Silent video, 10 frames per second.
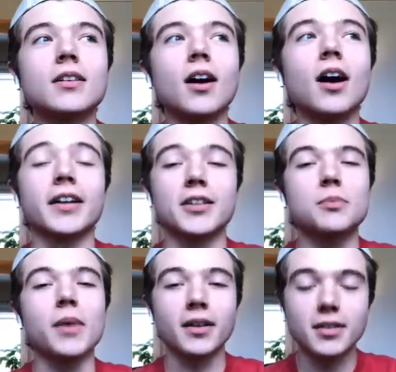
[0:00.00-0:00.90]

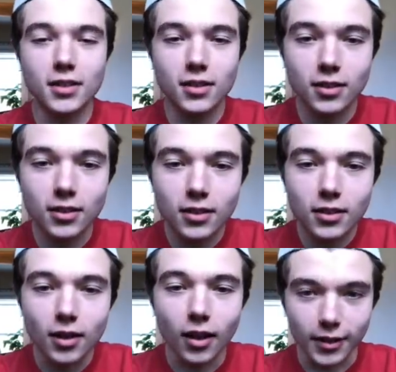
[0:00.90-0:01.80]
unexpected
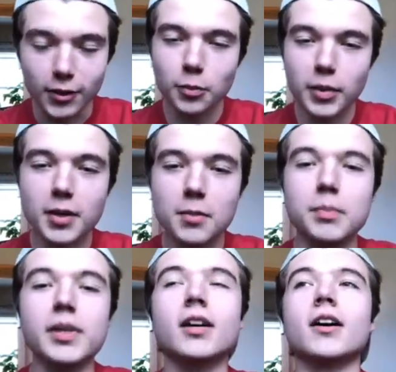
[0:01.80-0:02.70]
a little bit,
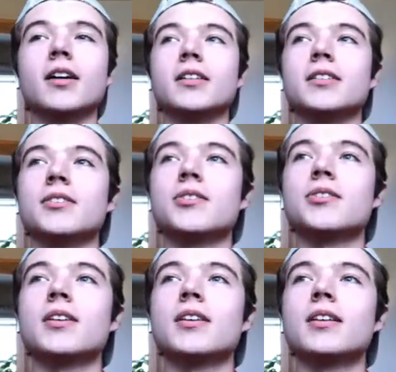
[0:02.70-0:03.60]
because
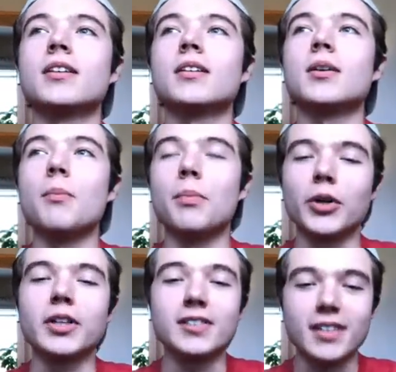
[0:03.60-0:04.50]

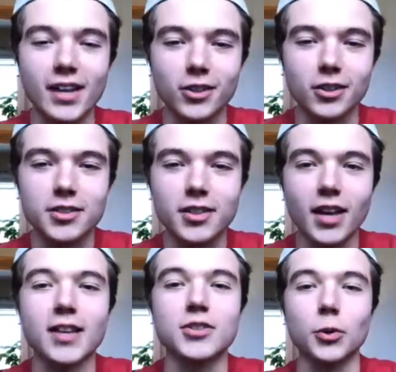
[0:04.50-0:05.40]
Bernie Sanders
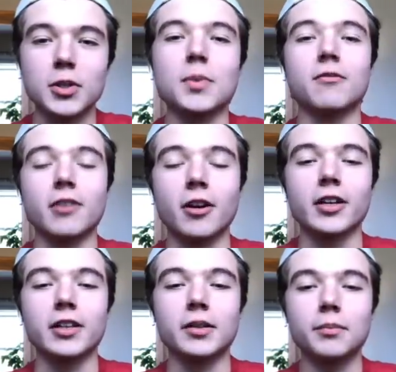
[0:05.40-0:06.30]
has always been
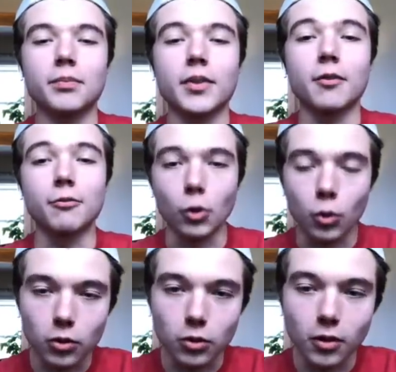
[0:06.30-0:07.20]
very
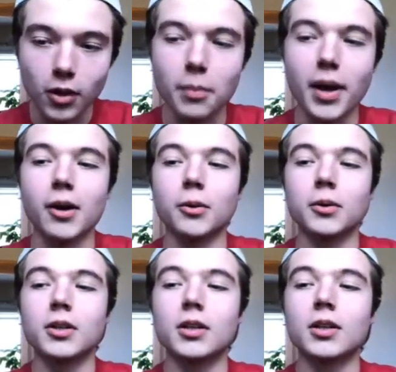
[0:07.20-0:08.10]
vocal about
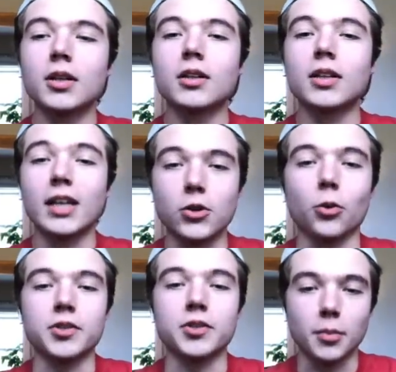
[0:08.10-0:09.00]

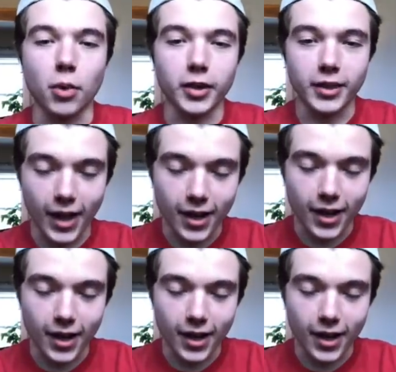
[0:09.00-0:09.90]
endorsing the party
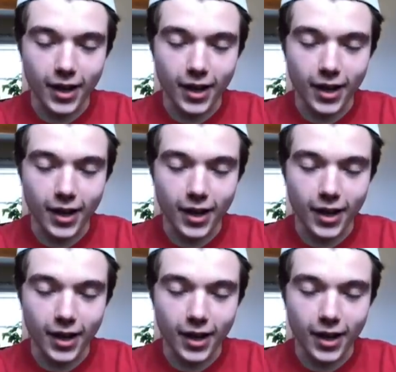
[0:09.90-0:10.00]
candidate,